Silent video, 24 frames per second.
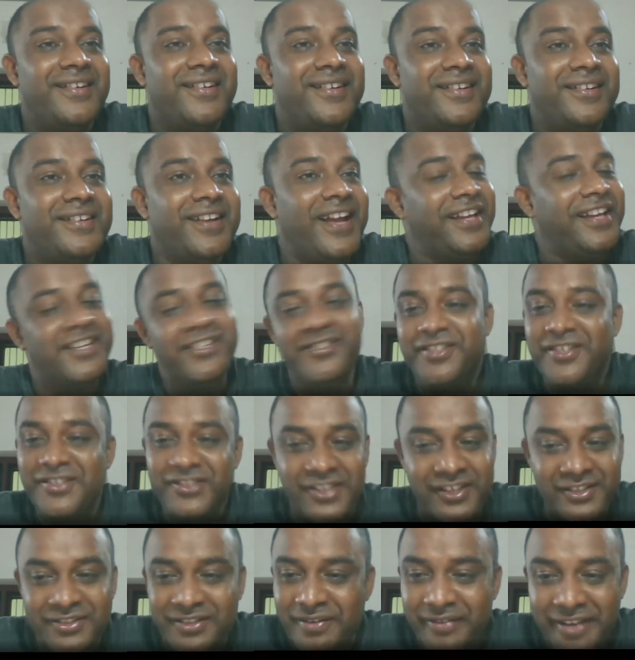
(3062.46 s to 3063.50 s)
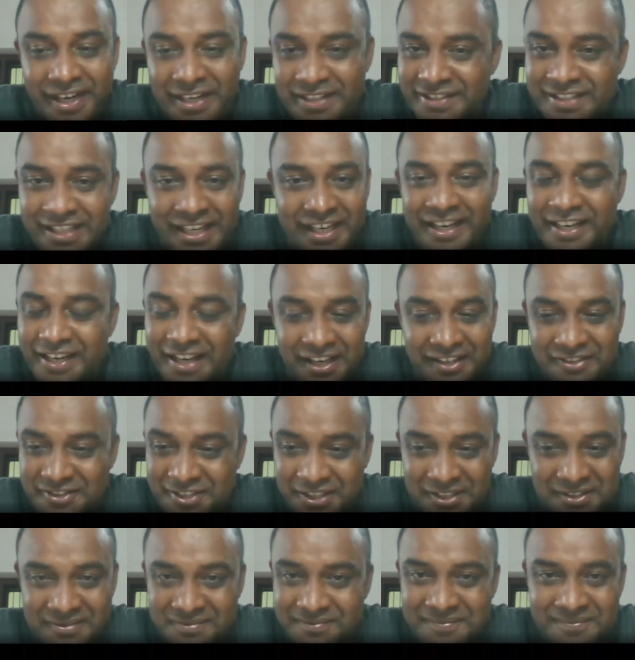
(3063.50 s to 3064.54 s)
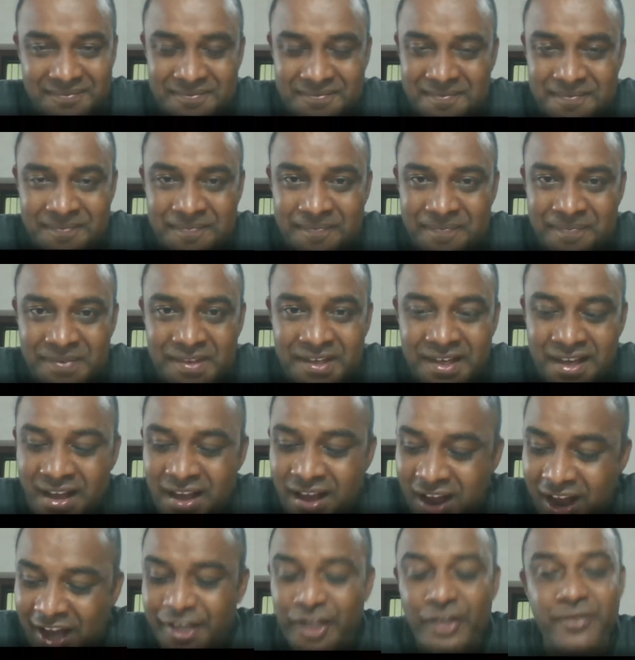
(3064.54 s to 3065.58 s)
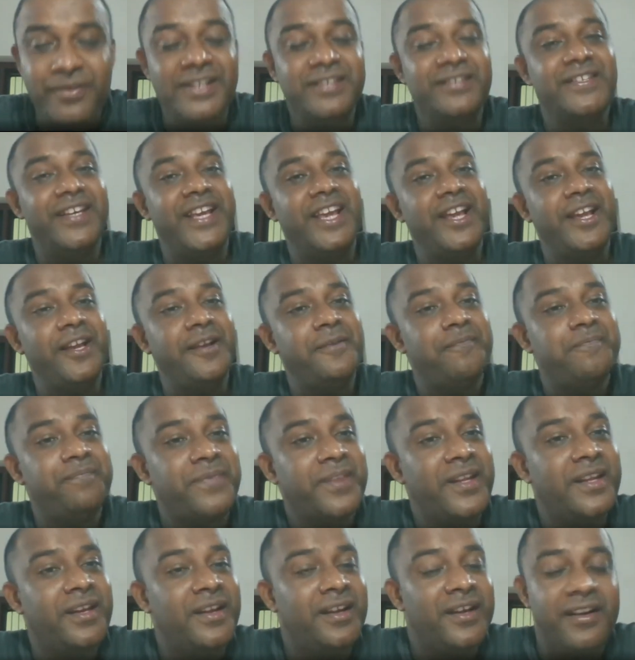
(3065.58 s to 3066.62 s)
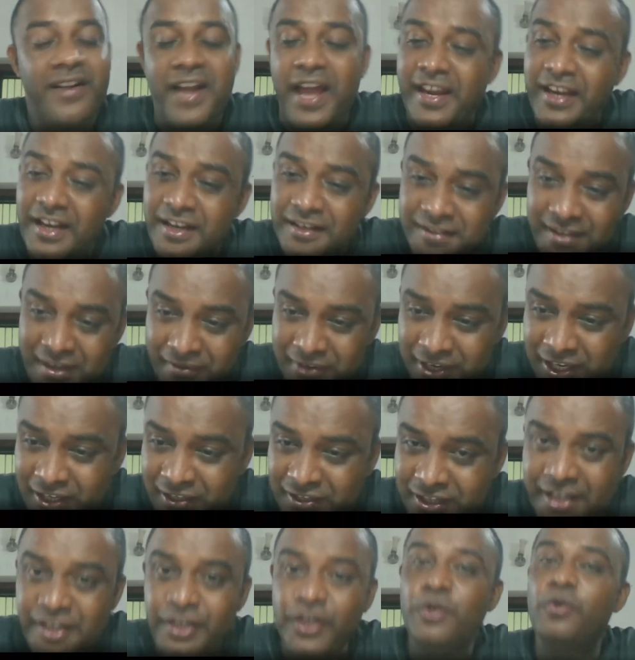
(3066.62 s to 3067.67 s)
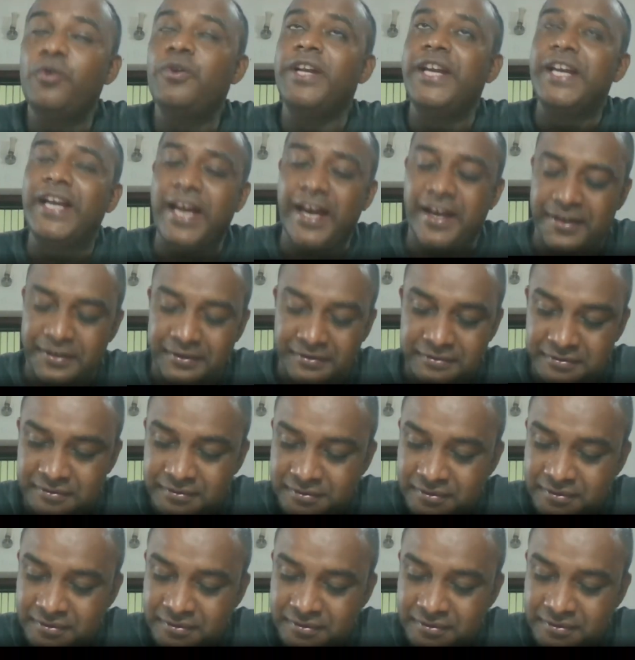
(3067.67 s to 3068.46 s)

1967 general election. And you will see 1970, the new decade.